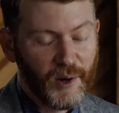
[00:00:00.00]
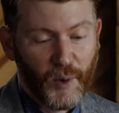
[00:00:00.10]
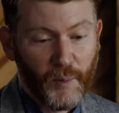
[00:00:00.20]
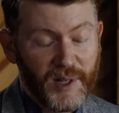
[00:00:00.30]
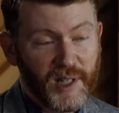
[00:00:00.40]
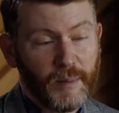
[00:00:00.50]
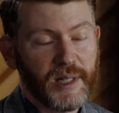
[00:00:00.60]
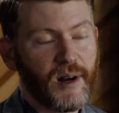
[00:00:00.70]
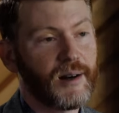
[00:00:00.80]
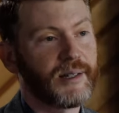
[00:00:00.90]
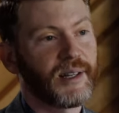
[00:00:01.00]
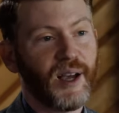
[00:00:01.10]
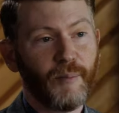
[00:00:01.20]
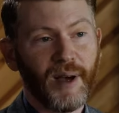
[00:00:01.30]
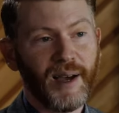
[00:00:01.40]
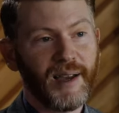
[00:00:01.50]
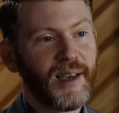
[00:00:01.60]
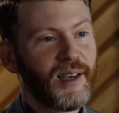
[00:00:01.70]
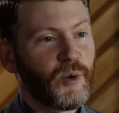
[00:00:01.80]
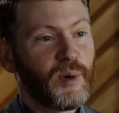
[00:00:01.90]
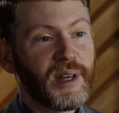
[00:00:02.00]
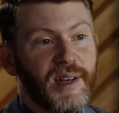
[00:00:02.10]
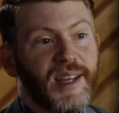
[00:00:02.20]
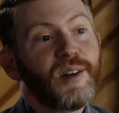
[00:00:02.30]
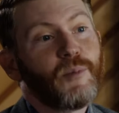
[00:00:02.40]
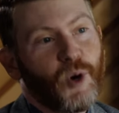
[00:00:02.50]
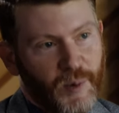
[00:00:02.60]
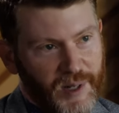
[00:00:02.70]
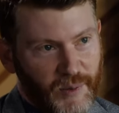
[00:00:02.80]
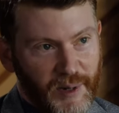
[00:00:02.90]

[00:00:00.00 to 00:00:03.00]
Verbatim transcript: where wisdom is hard to come by, we need more wisdom.